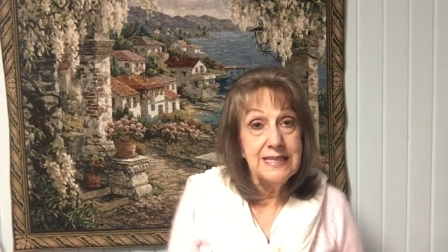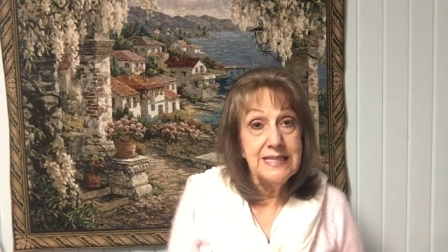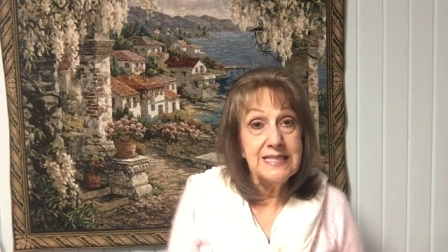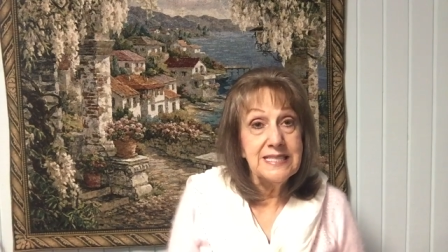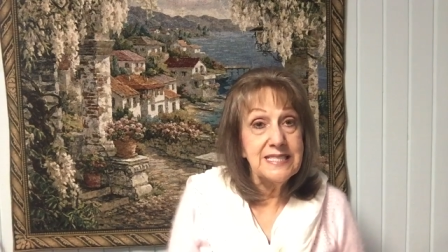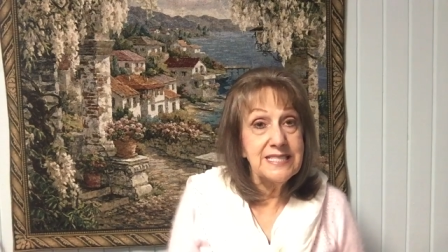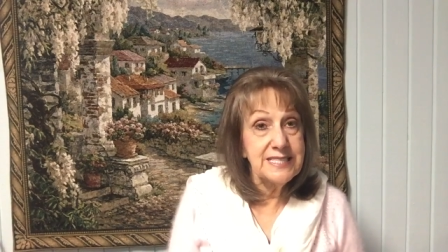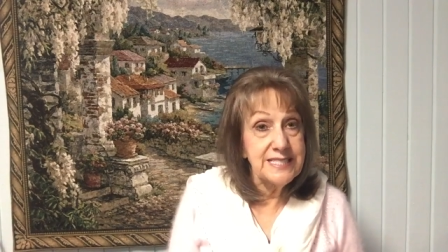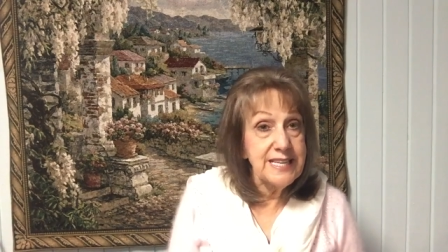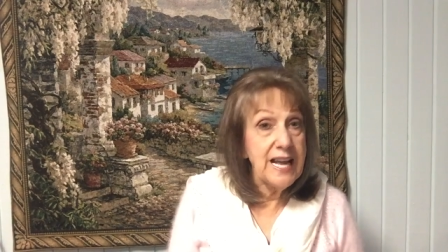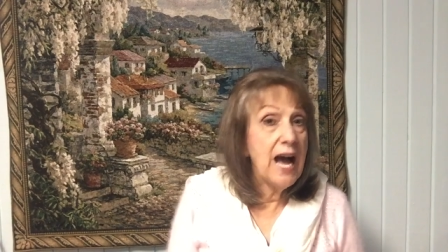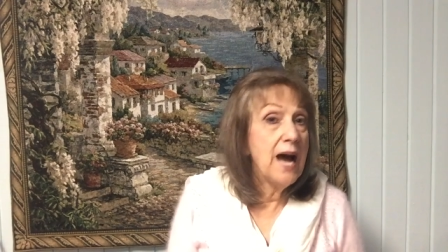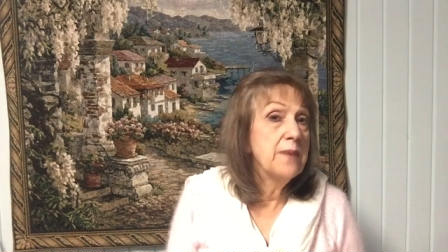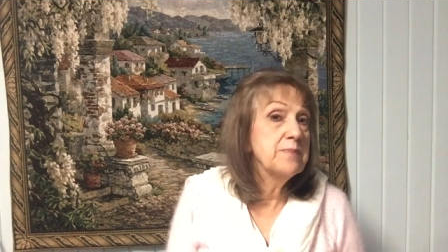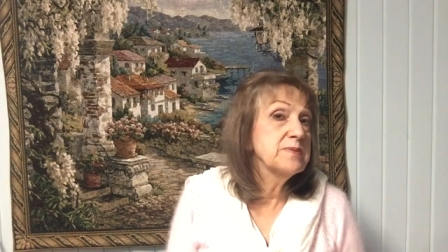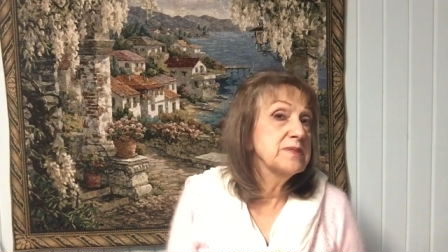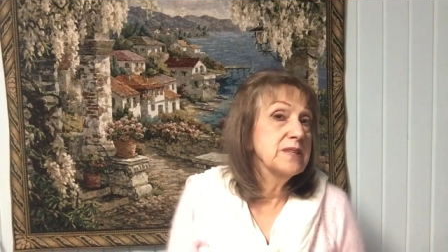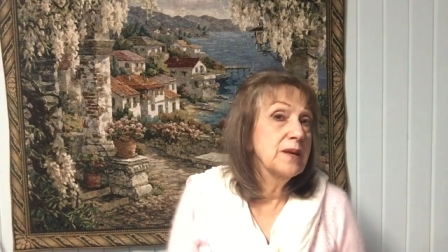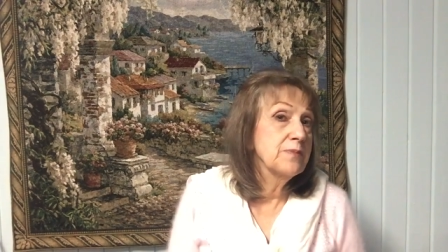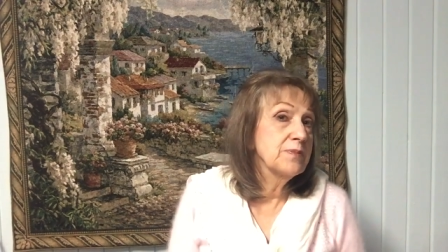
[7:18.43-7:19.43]
stop
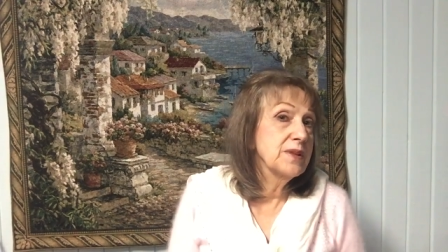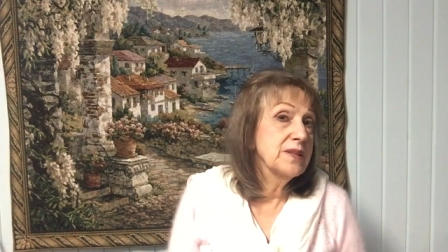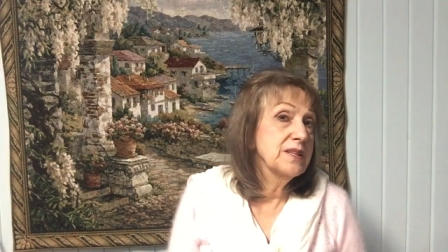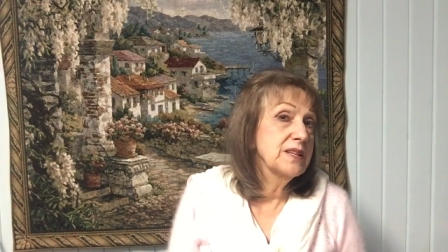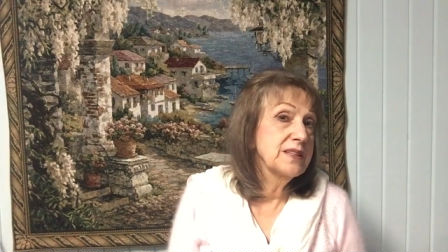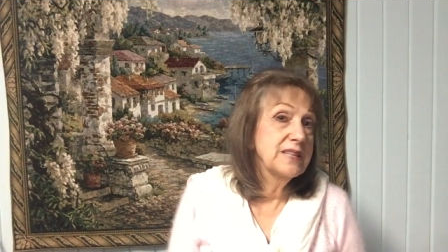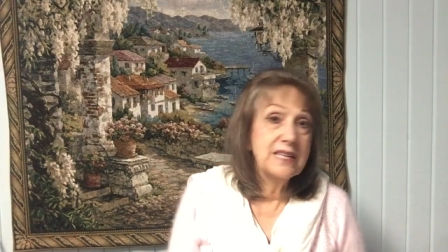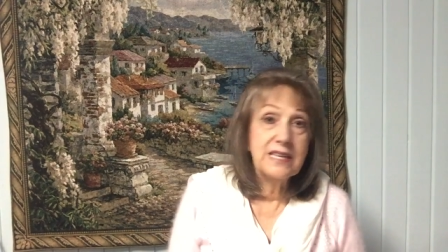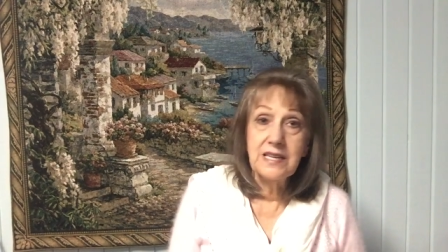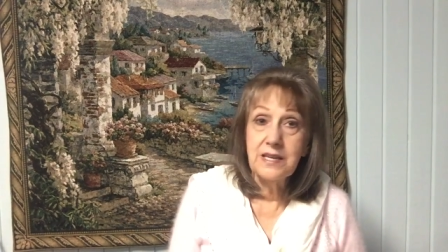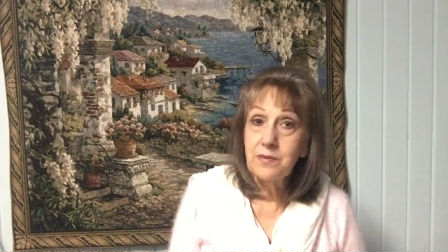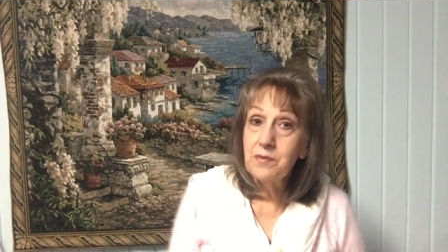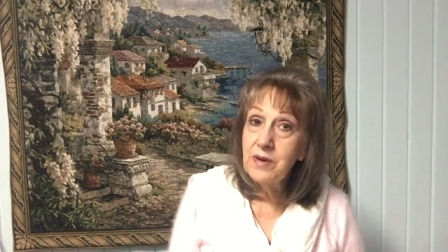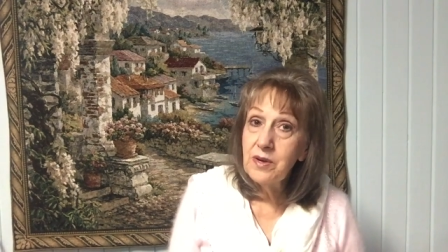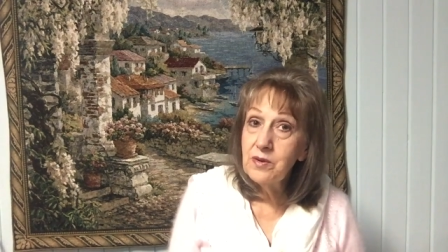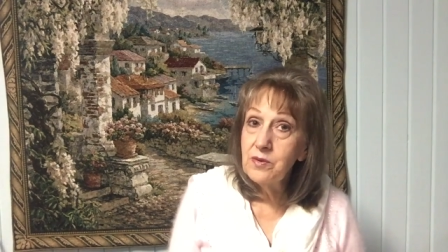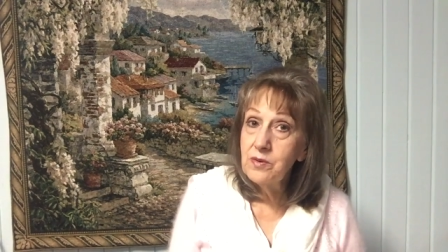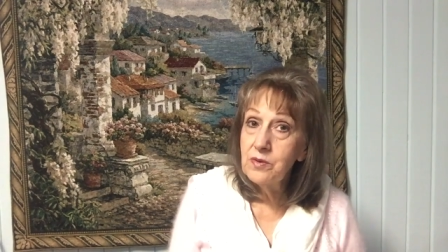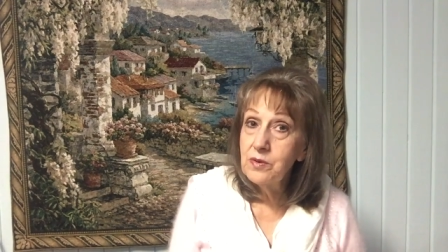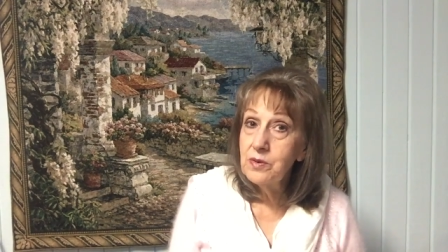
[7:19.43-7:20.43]
something that the
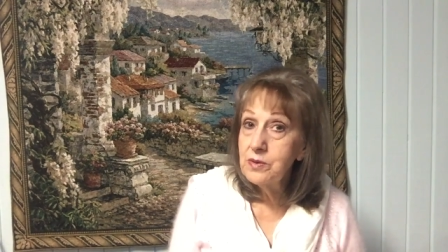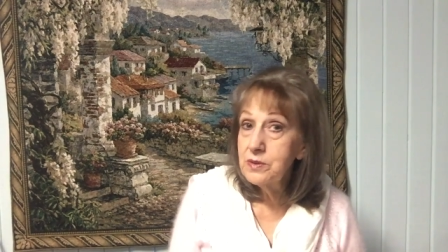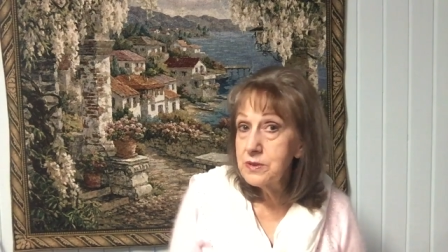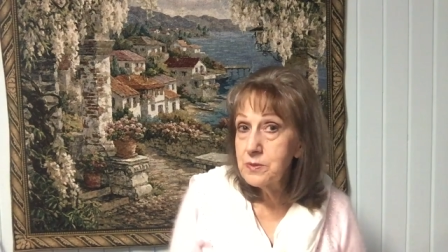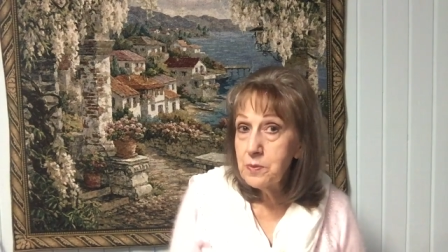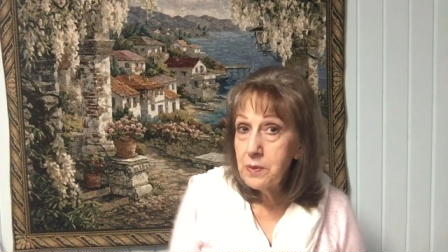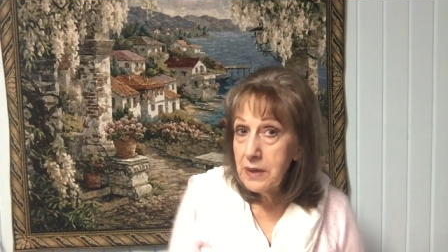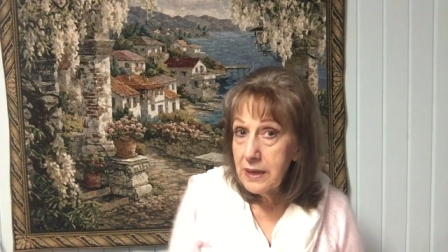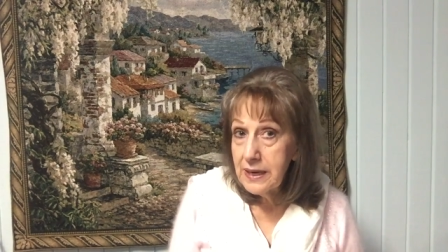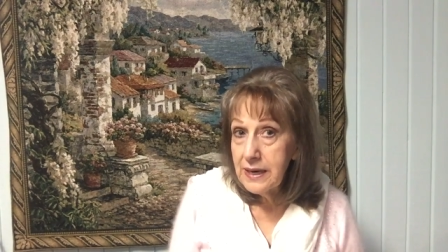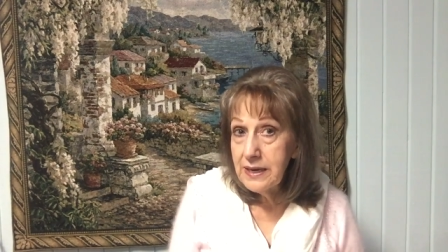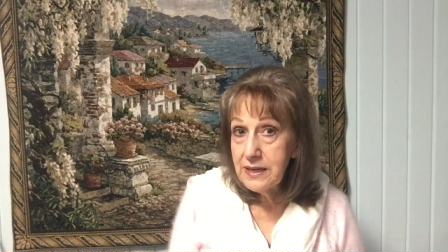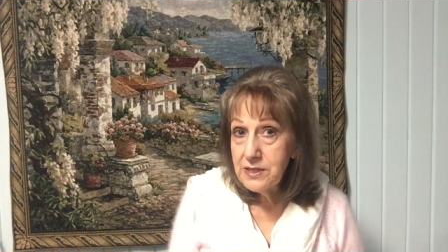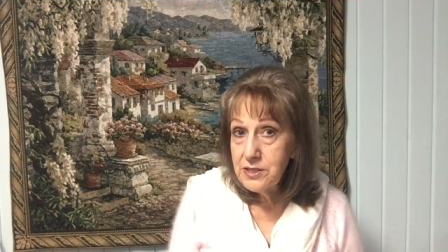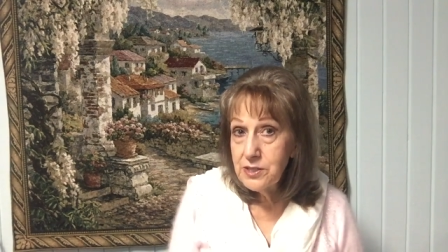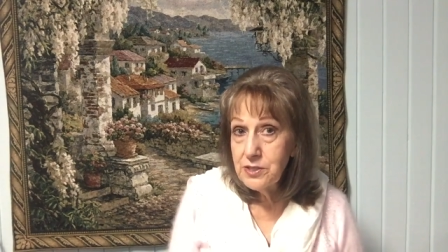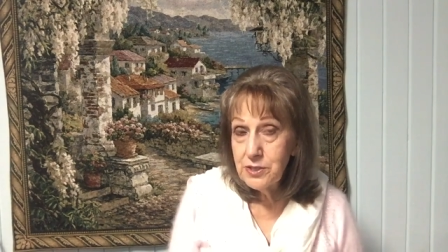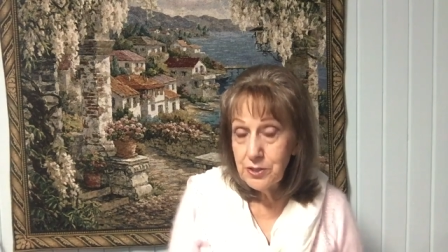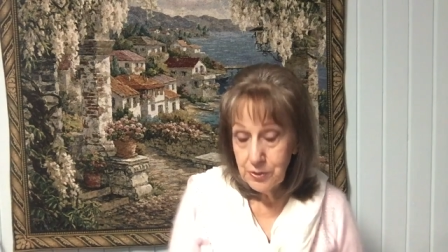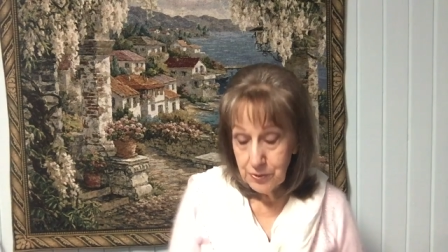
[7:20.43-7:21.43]
enemy was planning
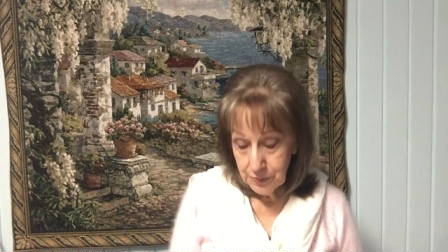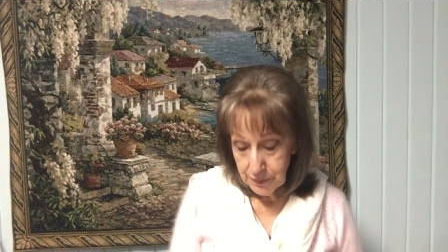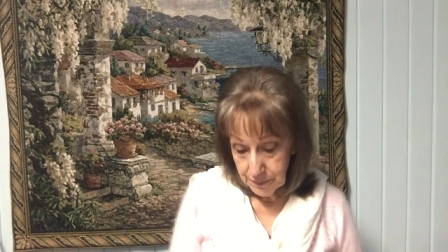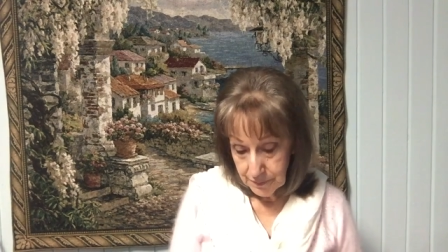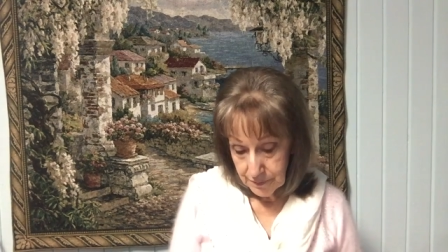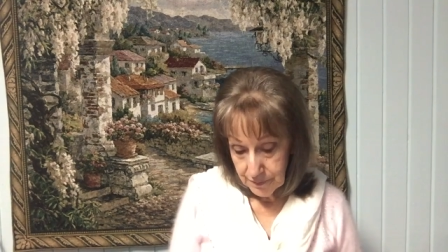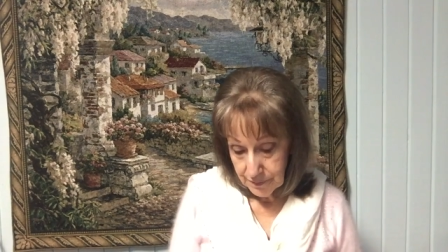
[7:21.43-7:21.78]
to do.